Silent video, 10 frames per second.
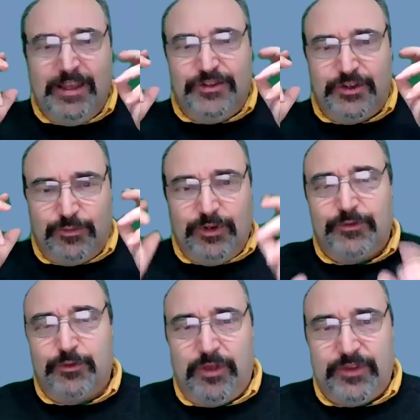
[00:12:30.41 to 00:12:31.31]
to read
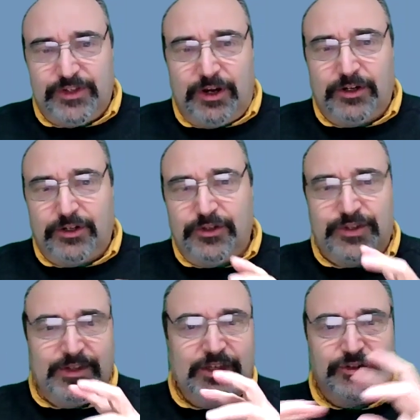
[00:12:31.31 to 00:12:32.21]
through all these articles
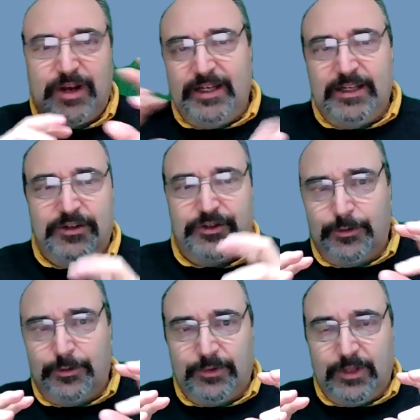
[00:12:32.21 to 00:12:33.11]
and then try to
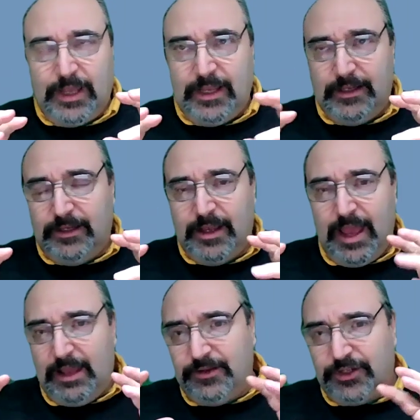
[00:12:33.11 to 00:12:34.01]
interpolate and
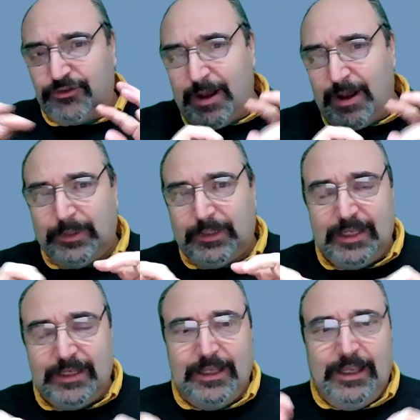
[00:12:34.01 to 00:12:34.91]

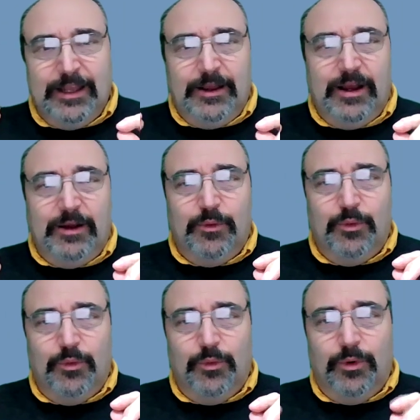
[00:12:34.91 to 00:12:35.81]
extrapolate
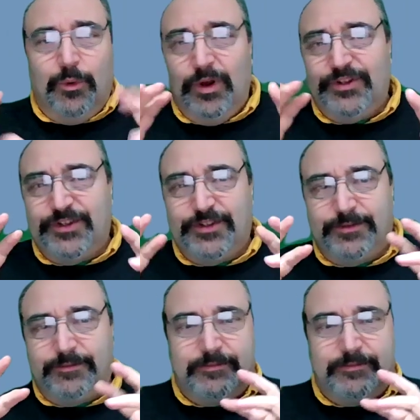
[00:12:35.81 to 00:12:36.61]
what's